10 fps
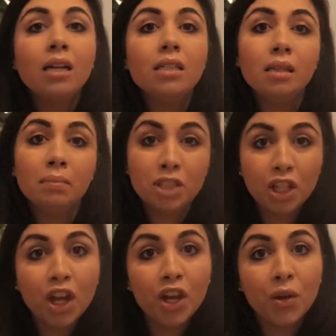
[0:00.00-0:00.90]
Number
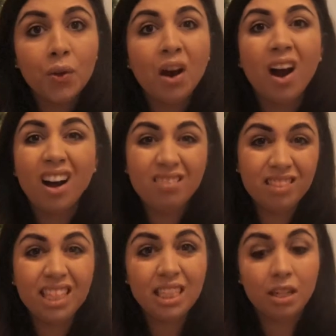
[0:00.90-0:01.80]
two, I
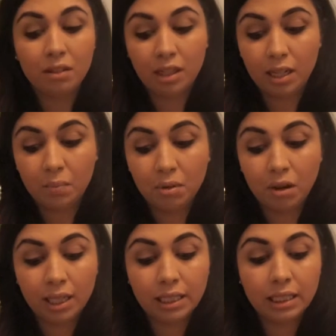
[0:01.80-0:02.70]
really don't think
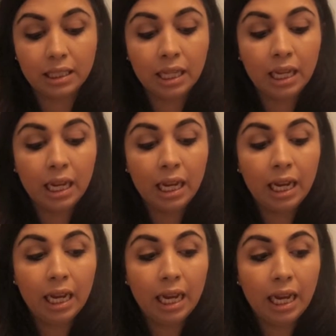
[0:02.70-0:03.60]
price
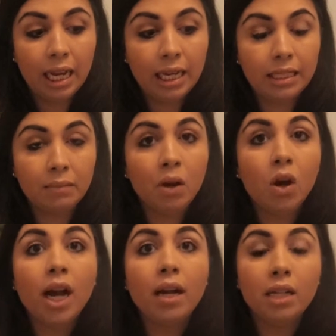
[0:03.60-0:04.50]
is in,
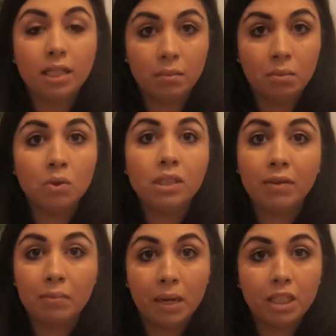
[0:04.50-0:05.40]
it's important to
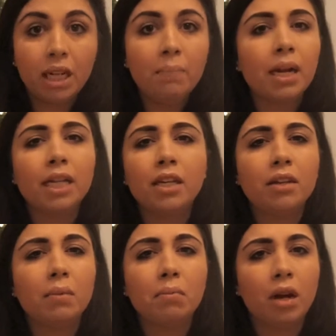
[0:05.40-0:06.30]
have a budget, but I
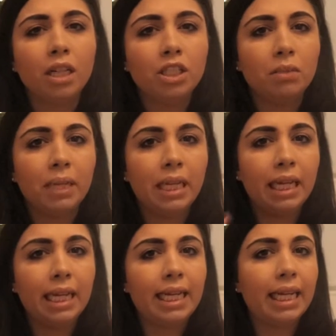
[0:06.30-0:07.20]
don't think price should be the
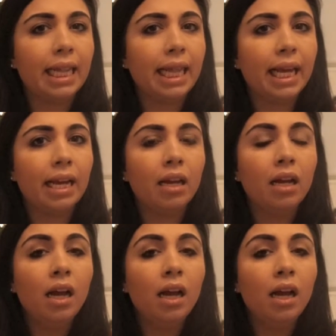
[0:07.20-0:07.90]
leading thing.